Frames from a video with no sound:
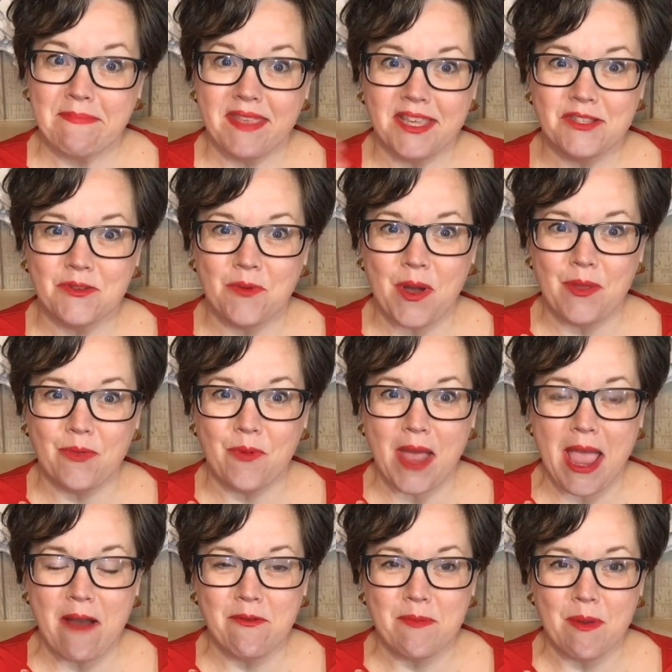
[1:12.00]
It's the way
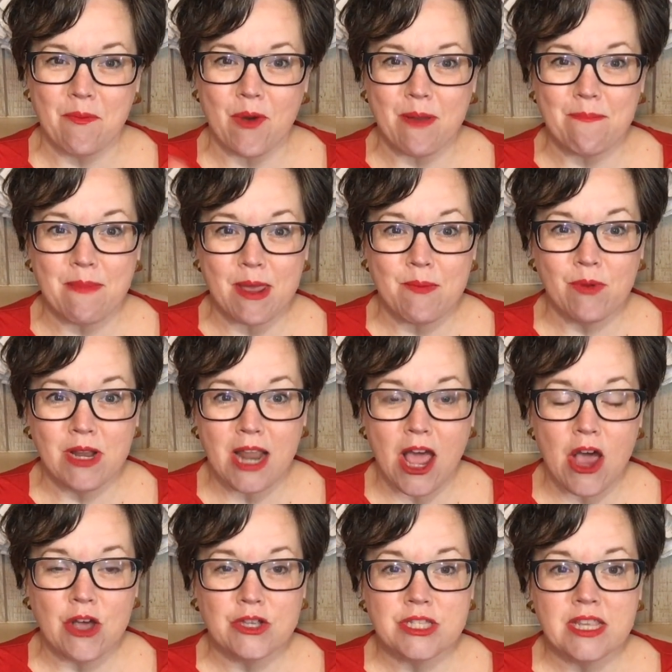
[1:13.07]
I remember it. Memory
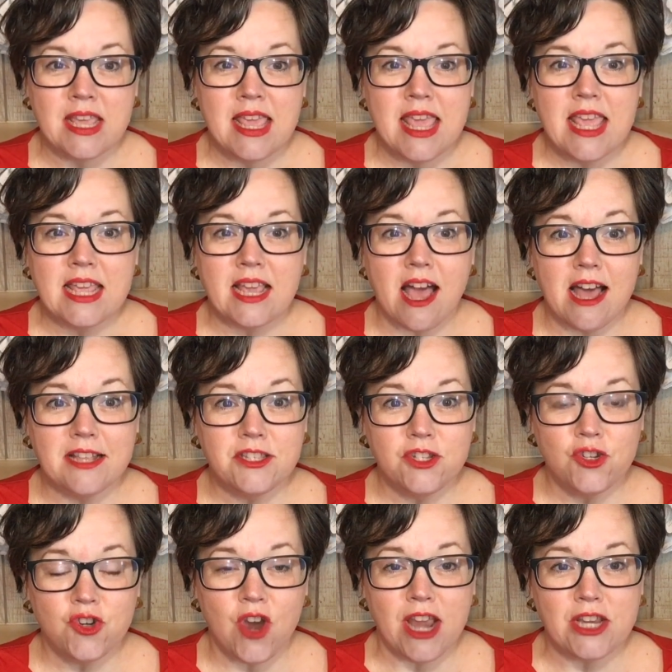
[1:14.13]
loss,
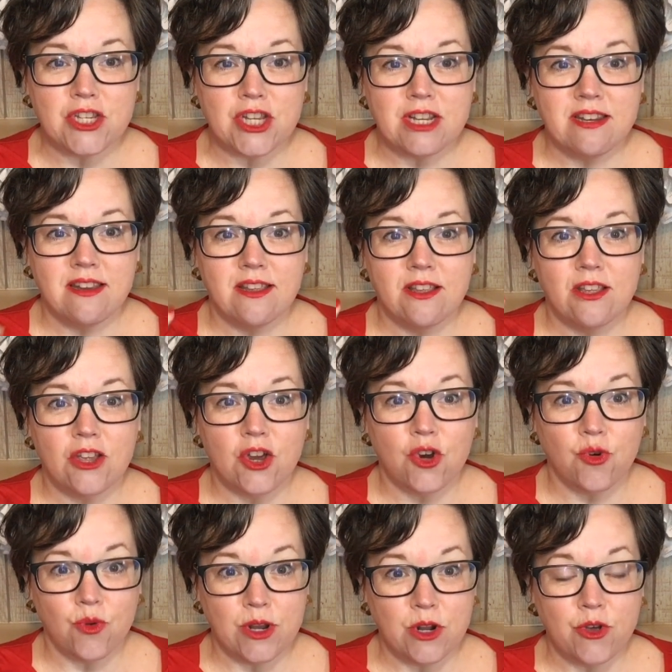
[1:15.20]
concentration,
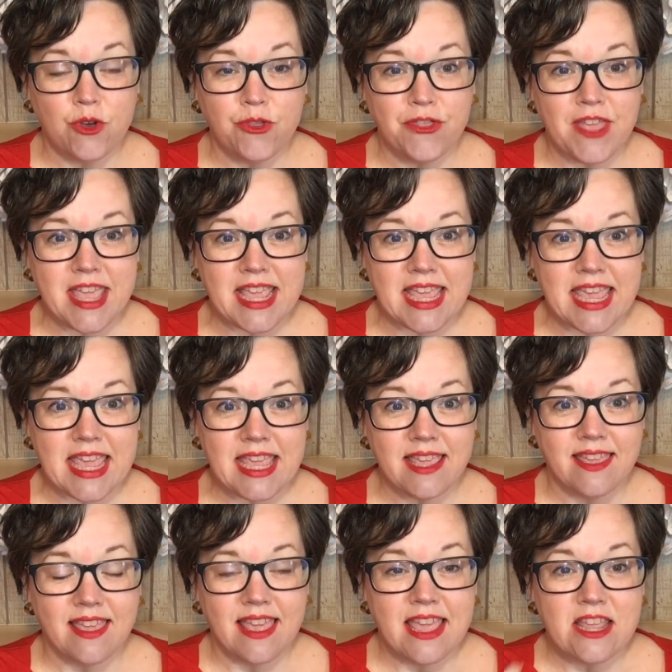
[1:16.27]
critical thinking,
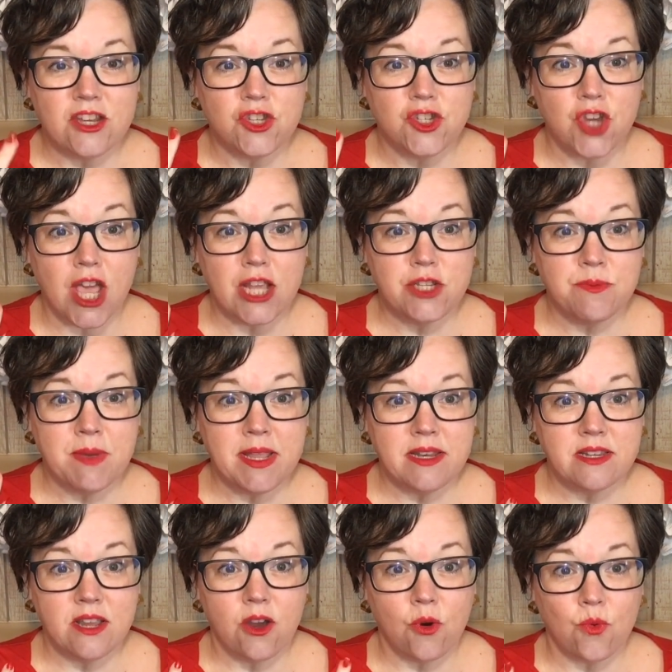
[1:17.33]

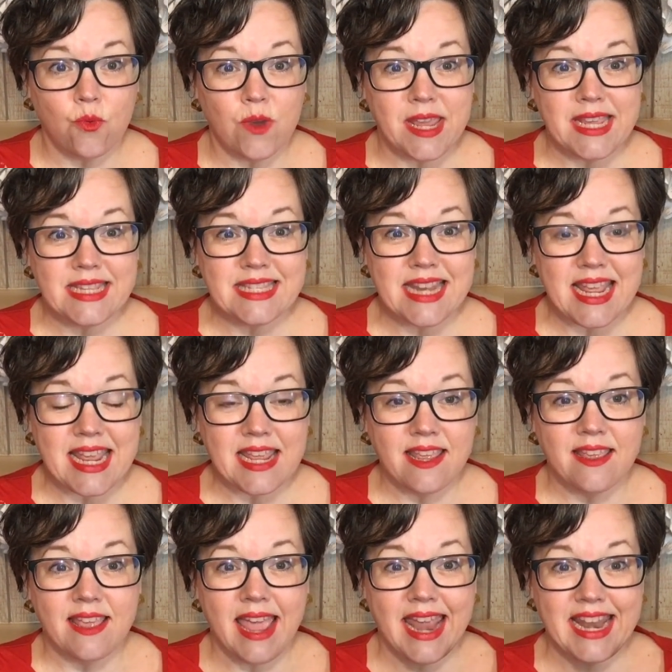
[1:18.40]
judgment, reasoning,
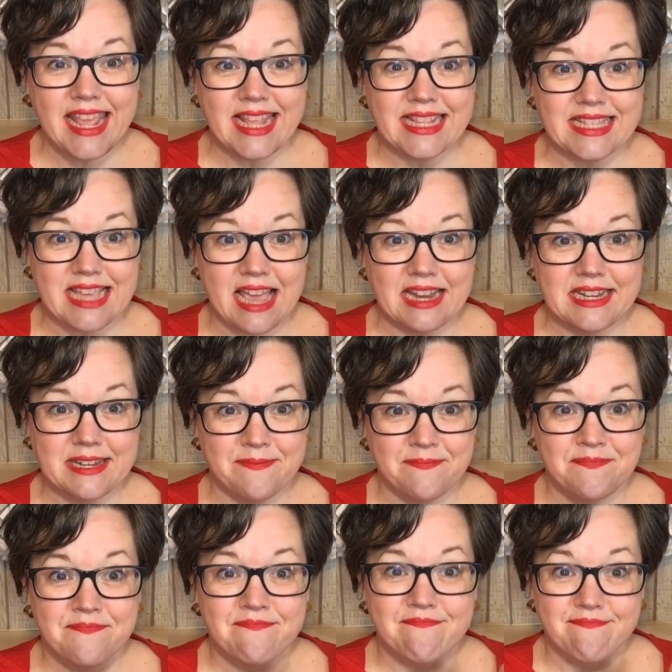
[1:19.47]
and insight.
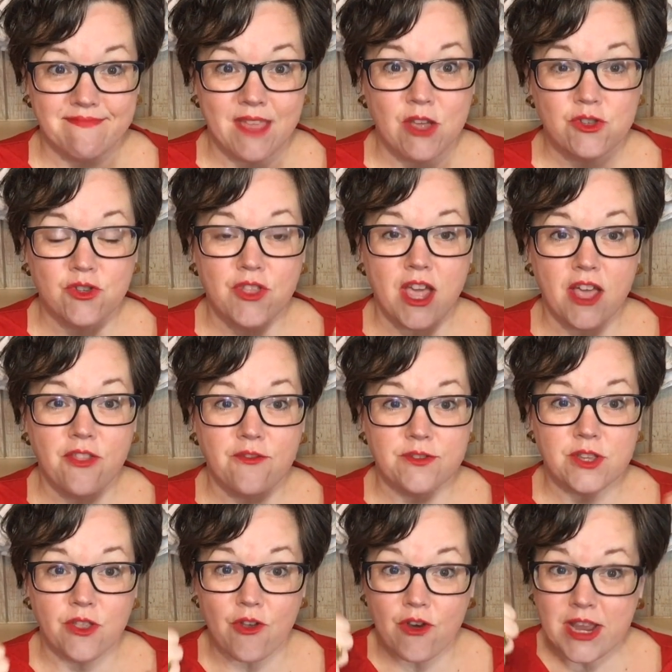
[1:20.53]
Those are the other.
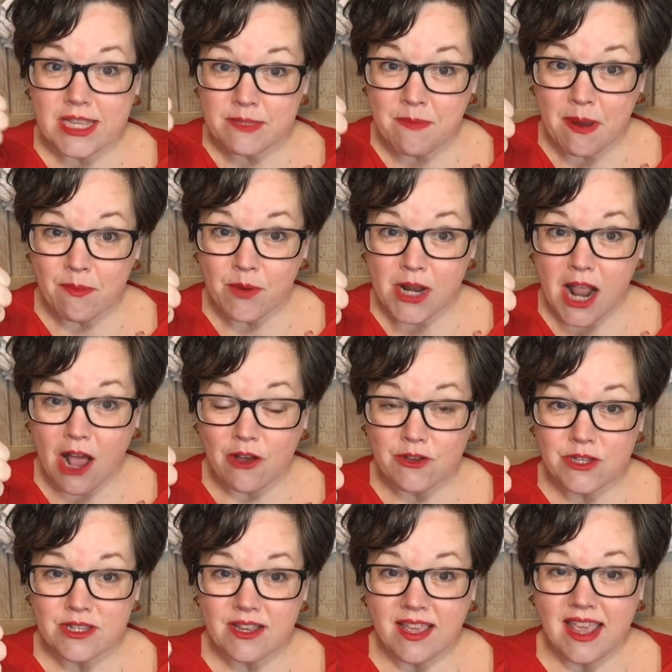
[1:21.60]
So there is memory
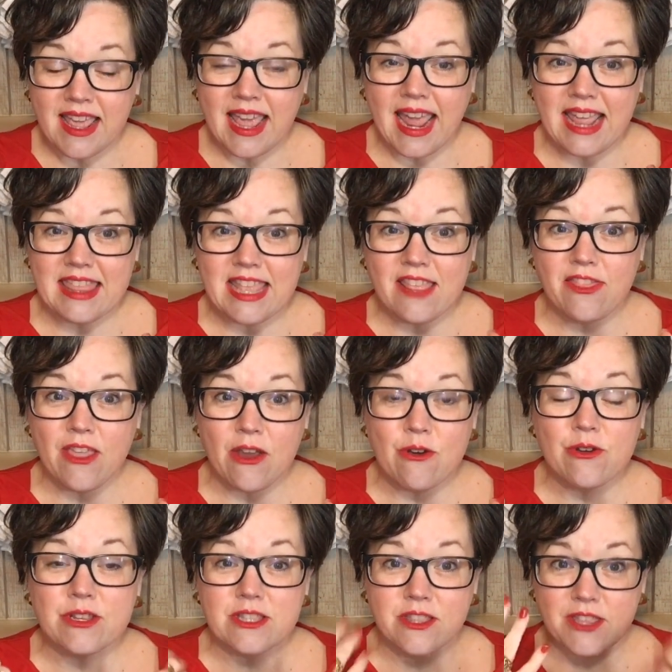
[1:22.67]
loss, and then
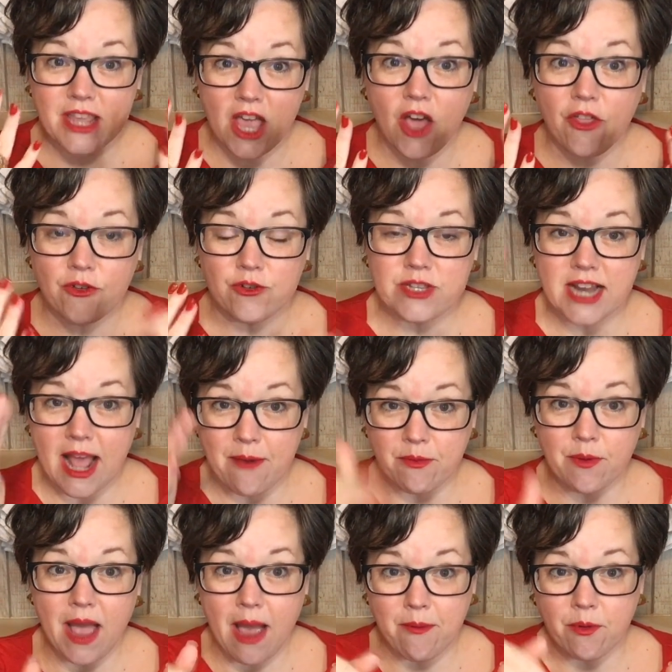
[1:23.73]
there's the others, and I
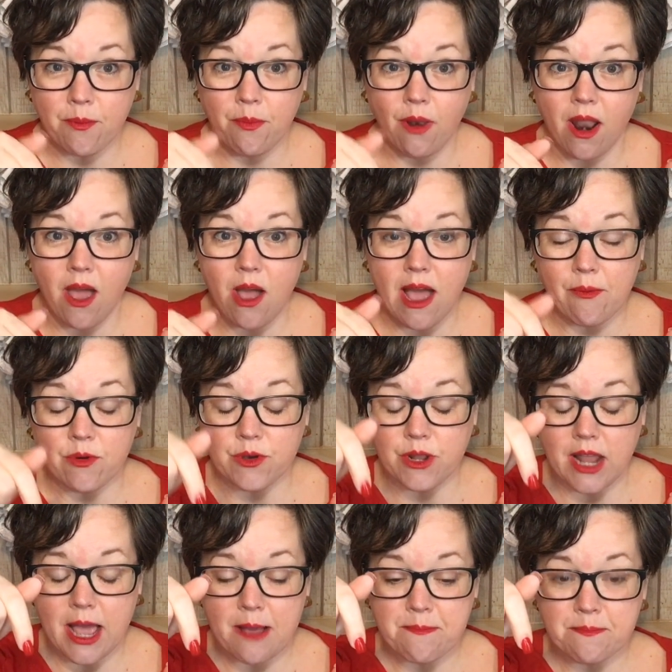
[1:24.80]
will I will I
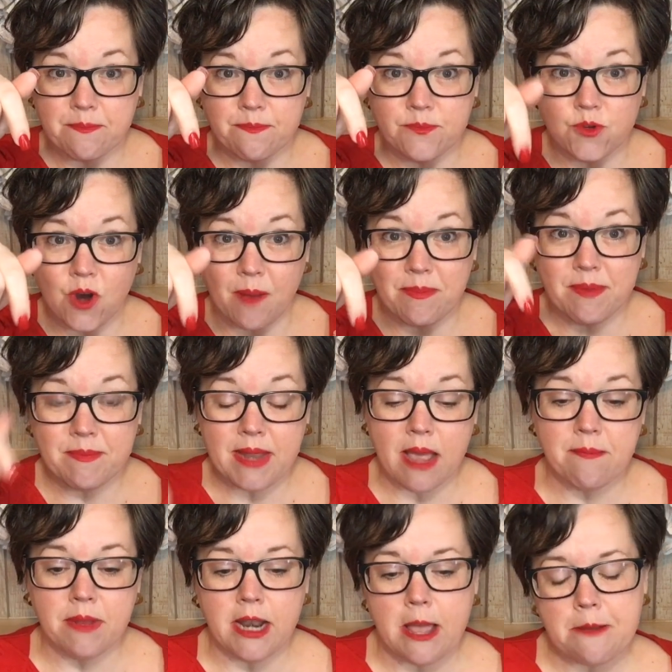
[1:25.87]
will um, drop them
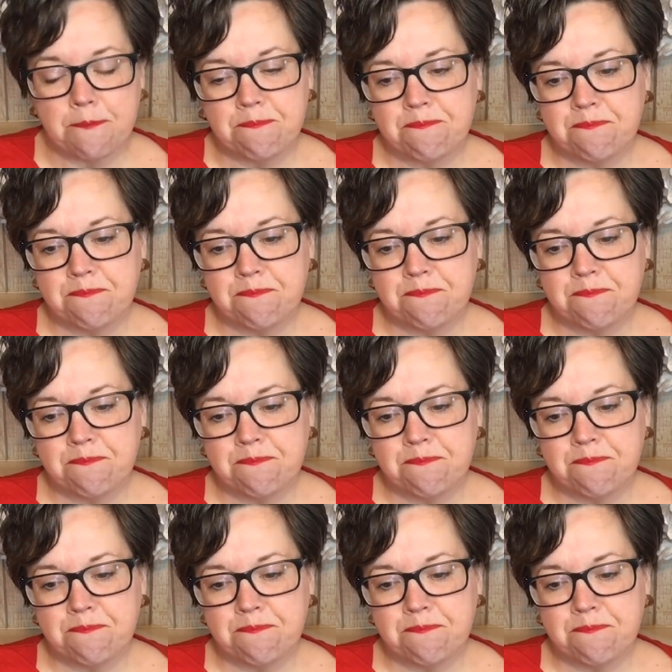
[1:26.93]
down below.